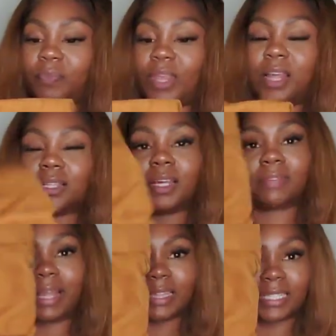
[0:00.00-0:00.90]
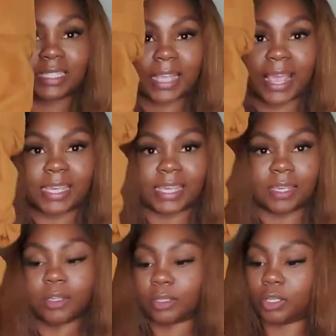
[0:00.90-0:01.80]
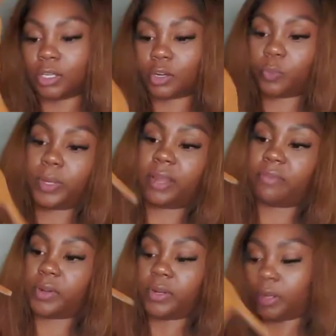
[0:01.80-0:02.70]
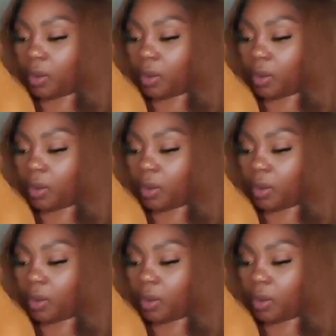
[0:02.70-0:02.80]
I love like the saggy look or whatever.